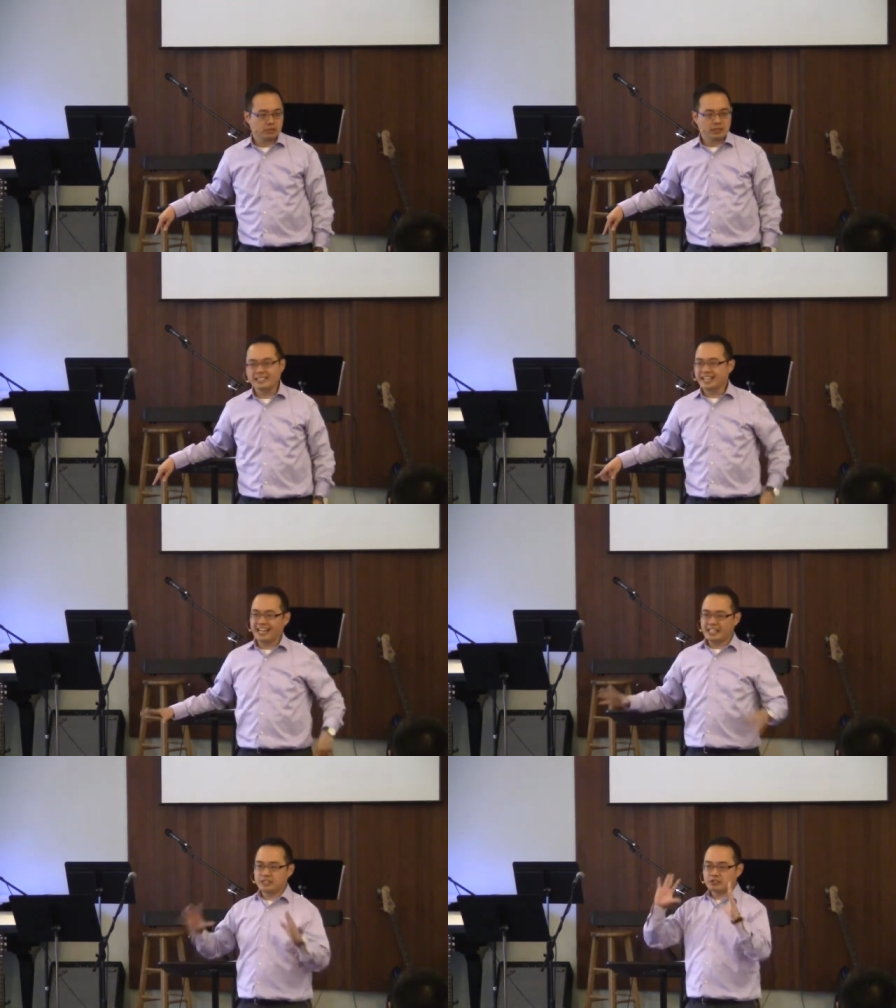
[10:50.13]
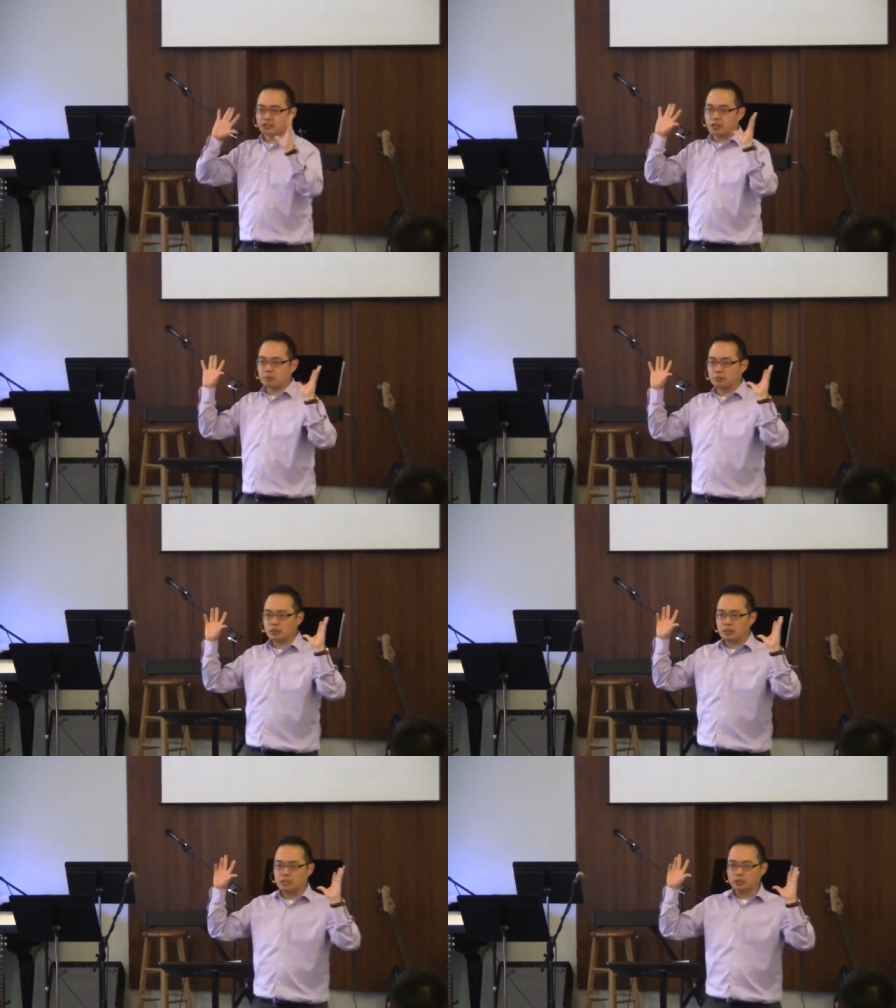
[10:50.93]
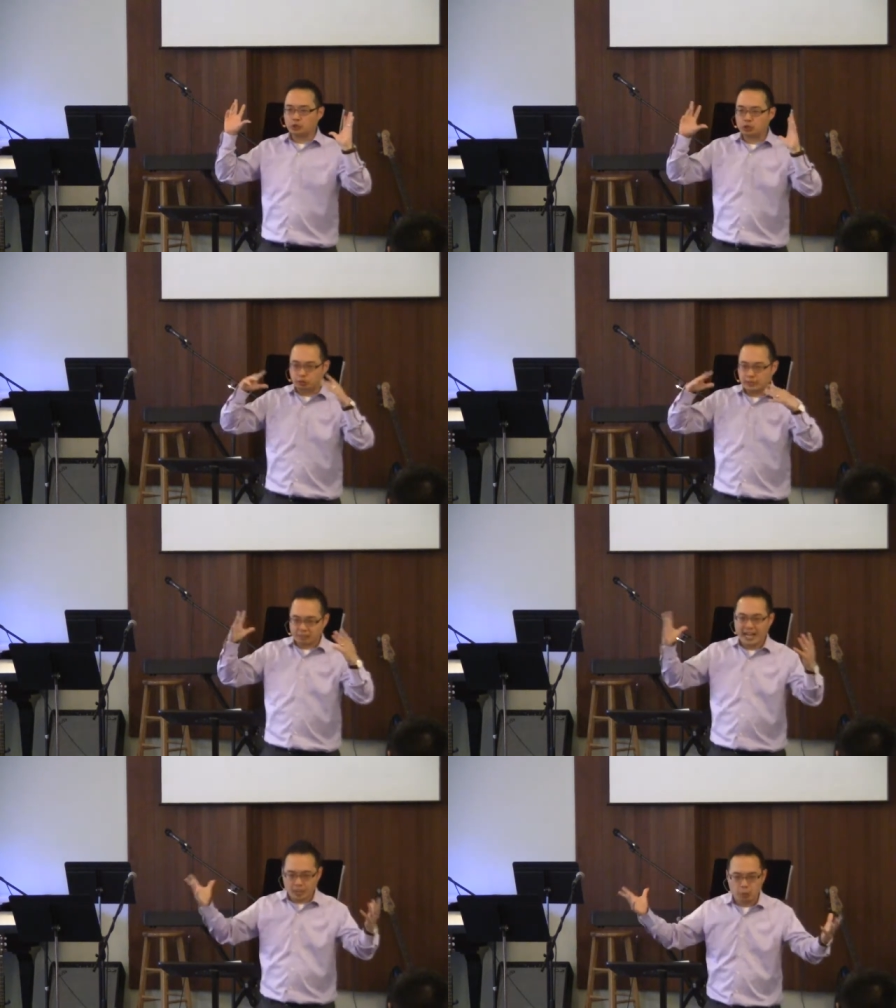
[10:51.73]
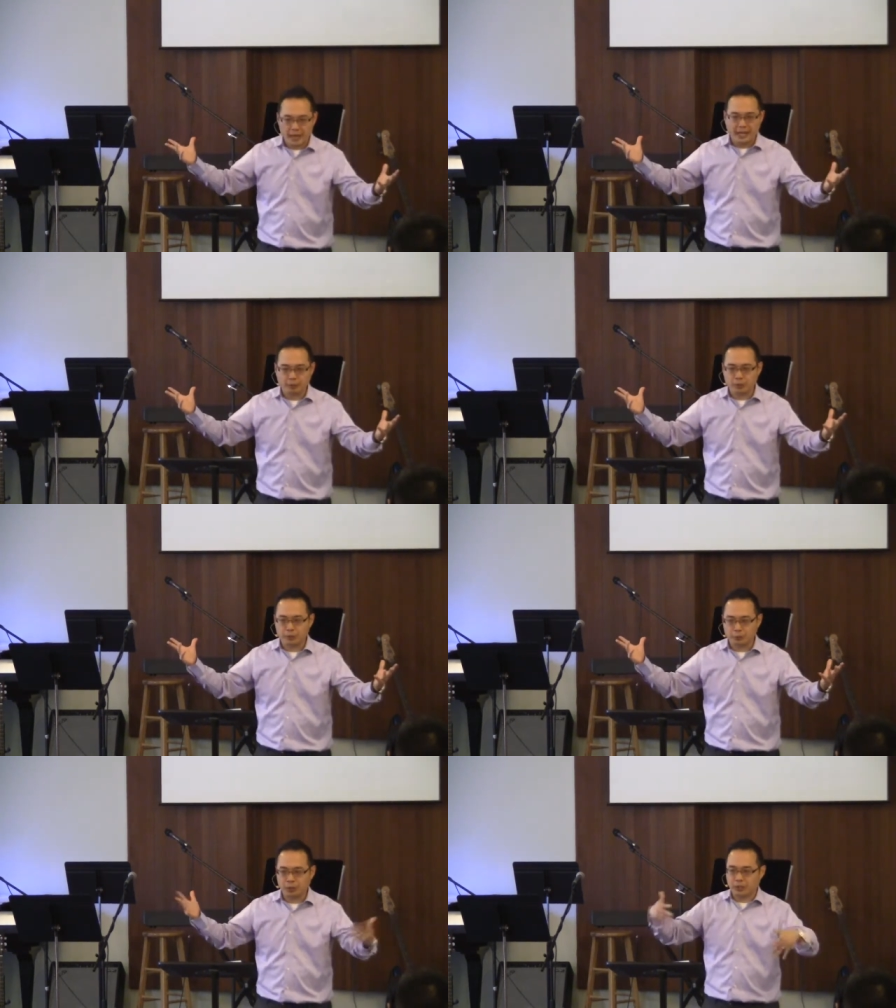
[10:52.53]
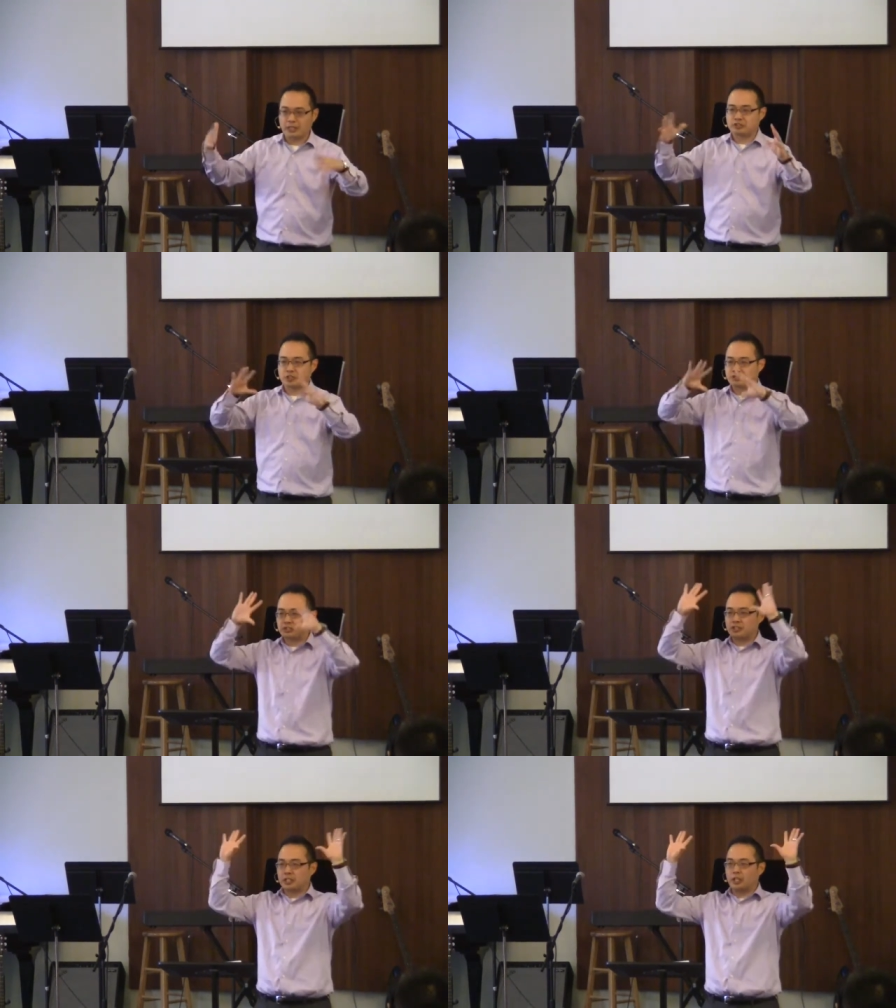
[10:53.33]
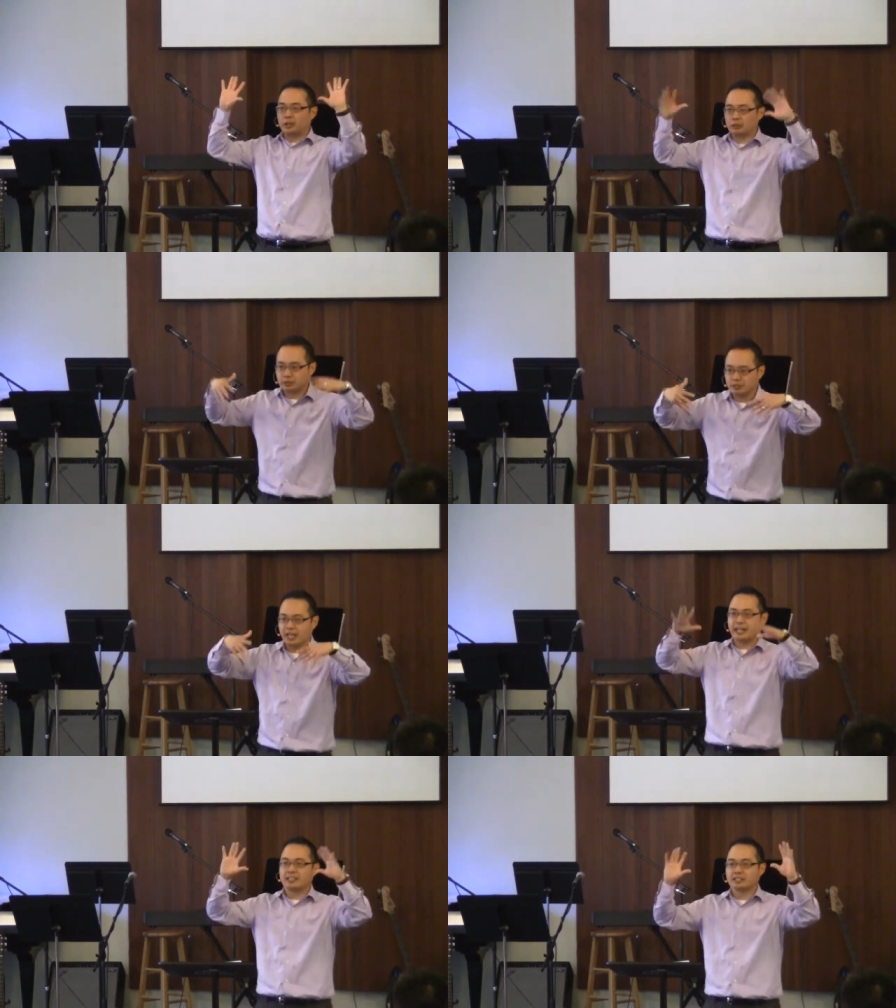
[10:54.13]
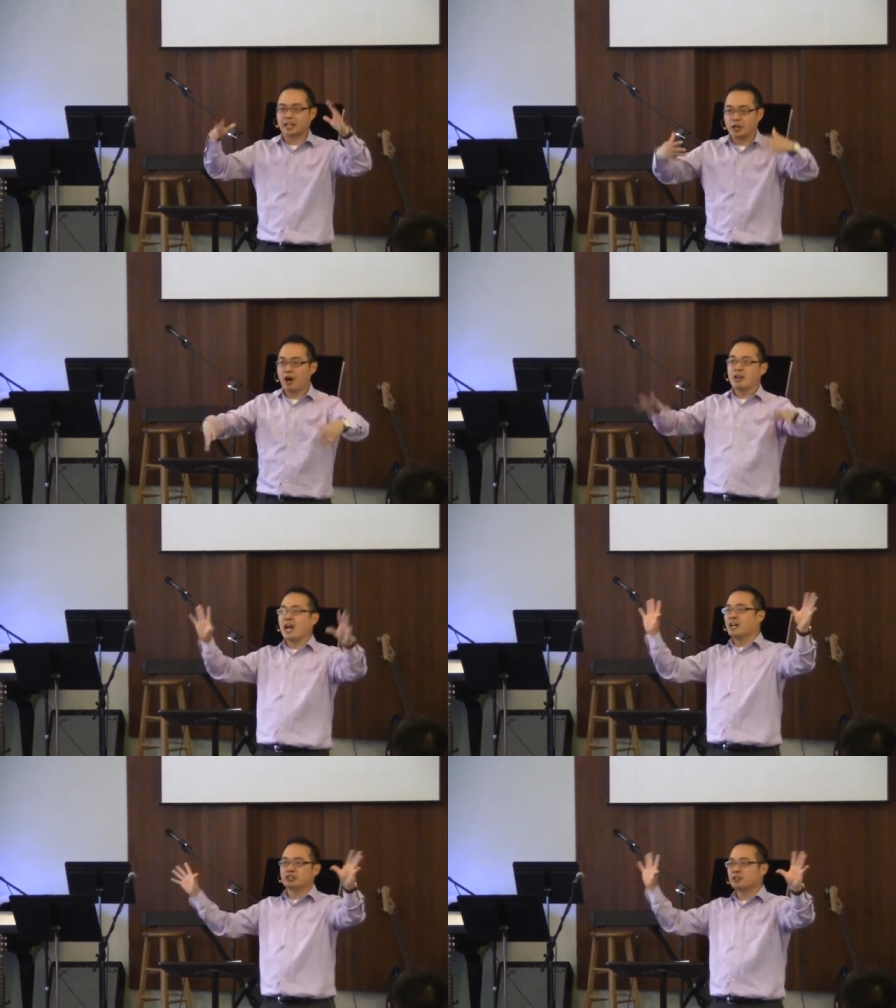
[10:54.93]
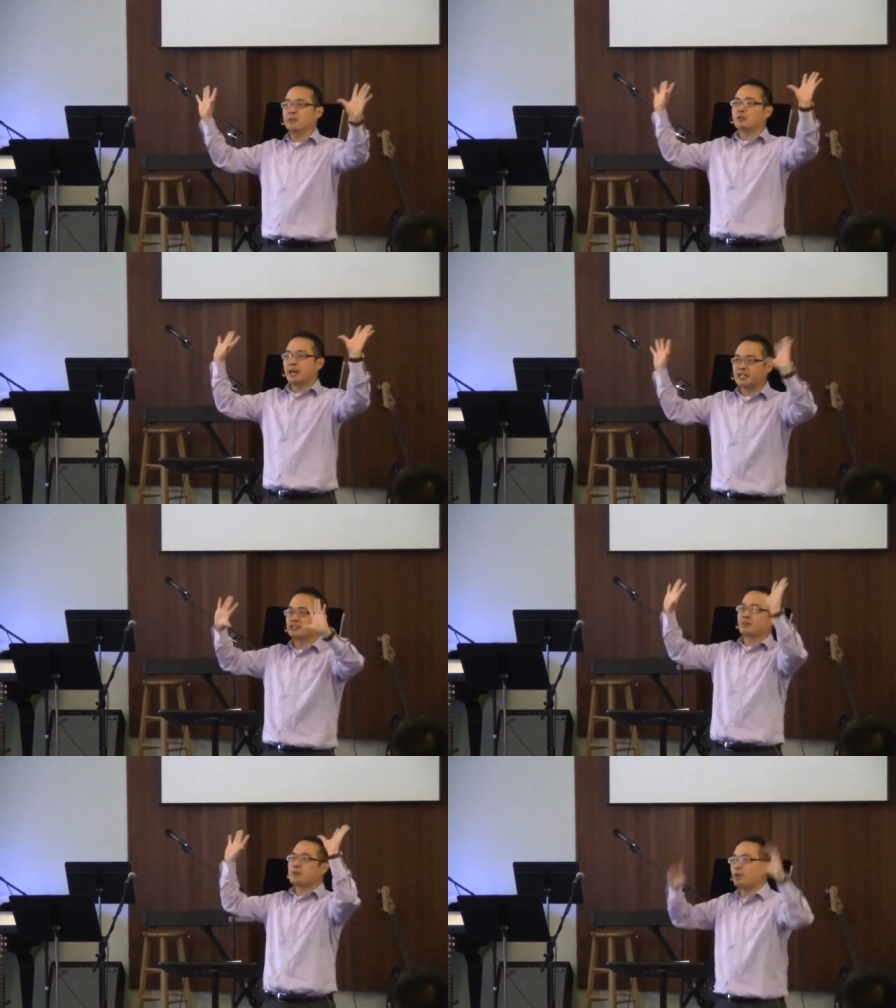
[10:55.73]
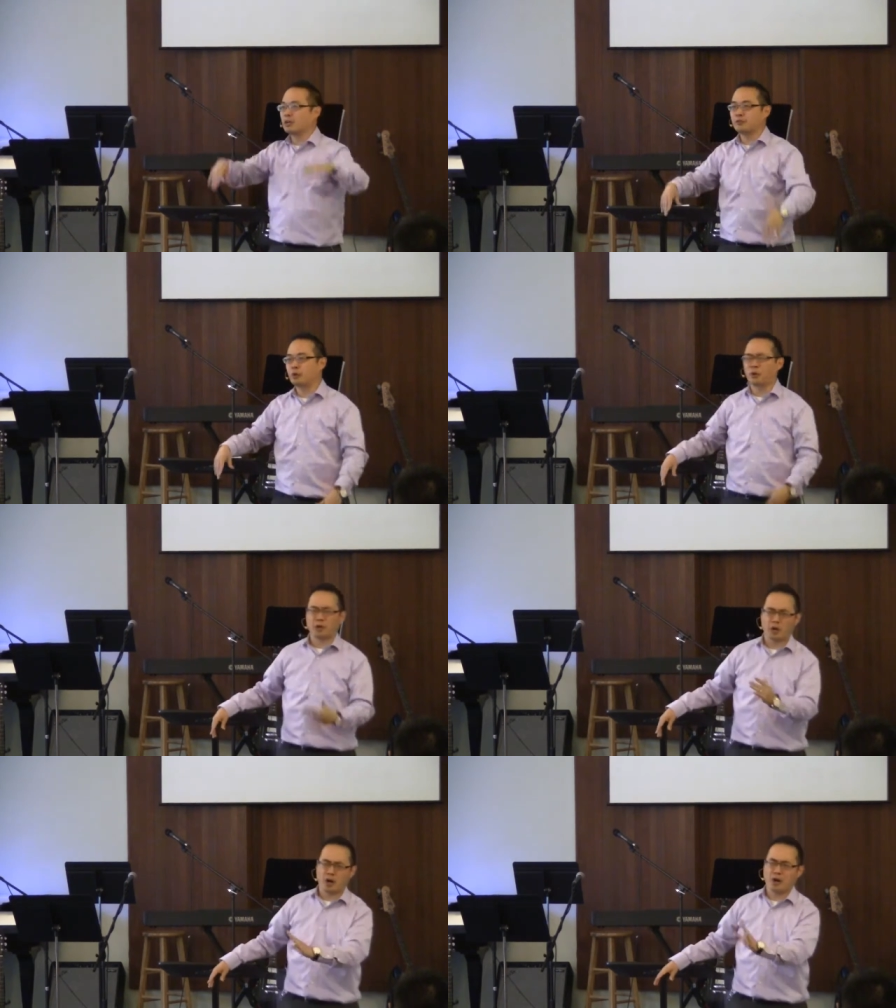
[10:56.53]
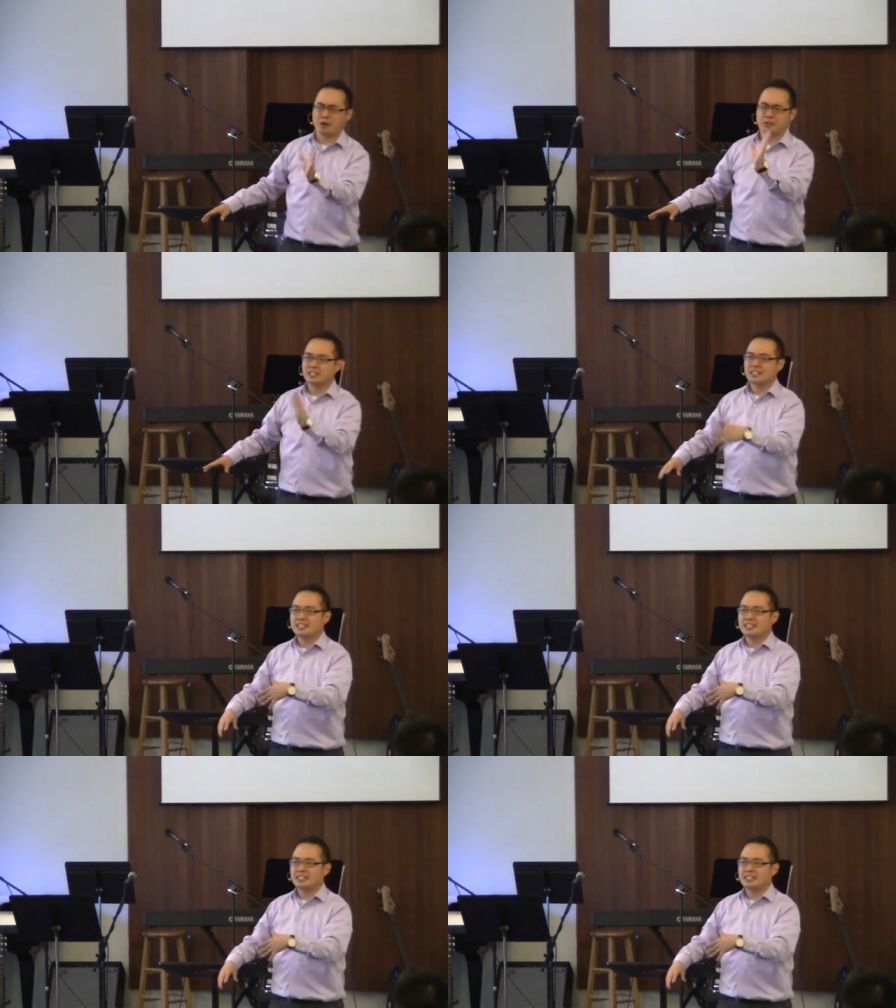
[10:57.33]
Like, not in some dreamlike way where, where it's just, you know, like, like, oh yeah, it's gonna be great, it's gonna be wonderful, or oh,